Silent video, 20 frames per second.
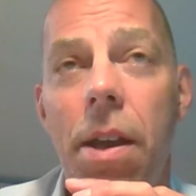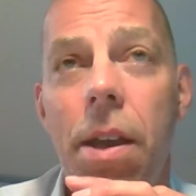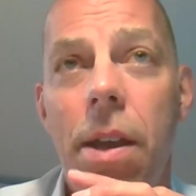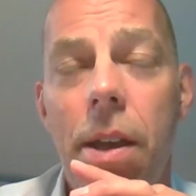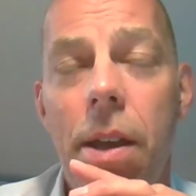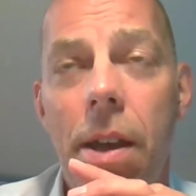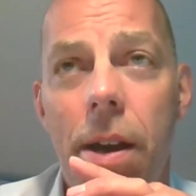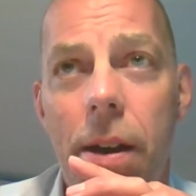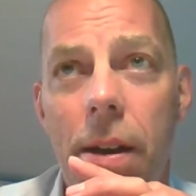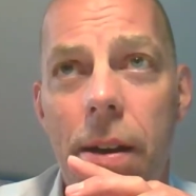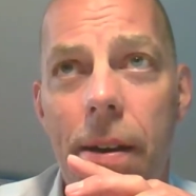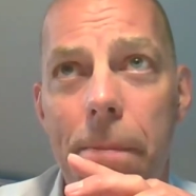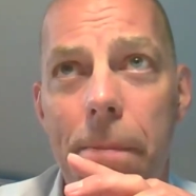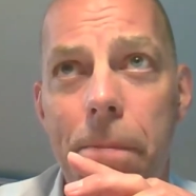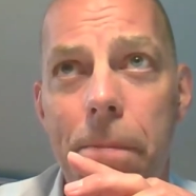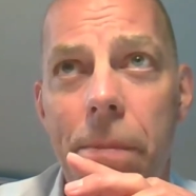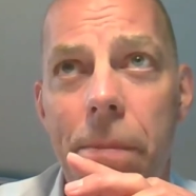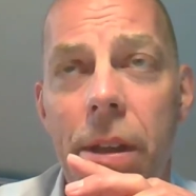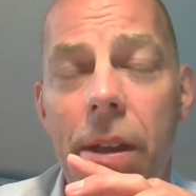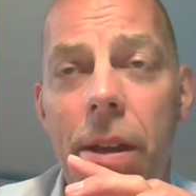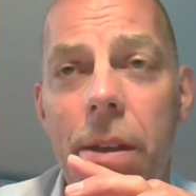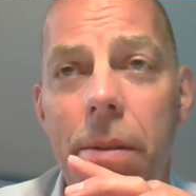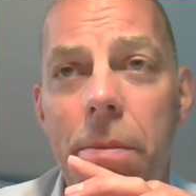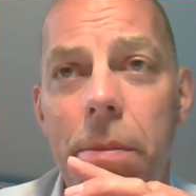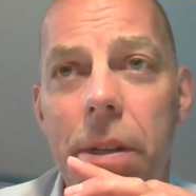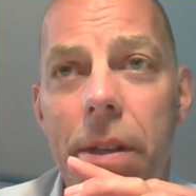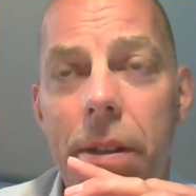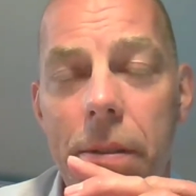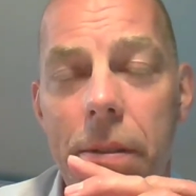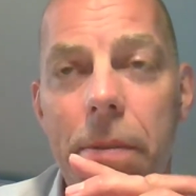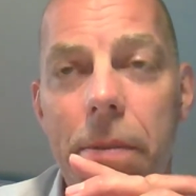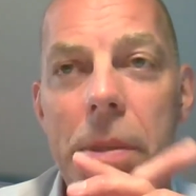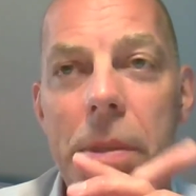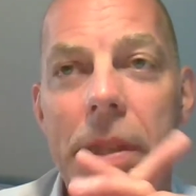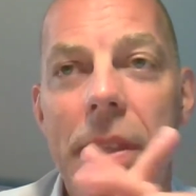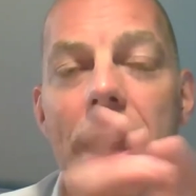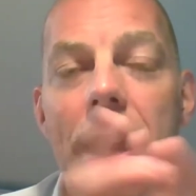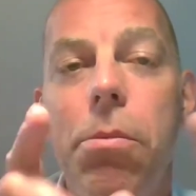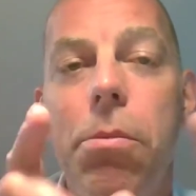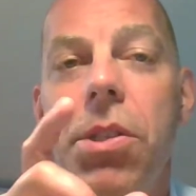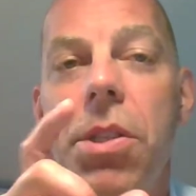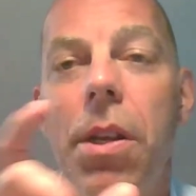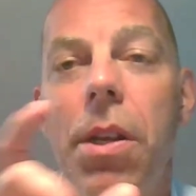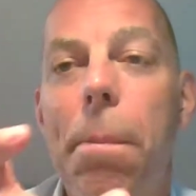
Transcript: But that was an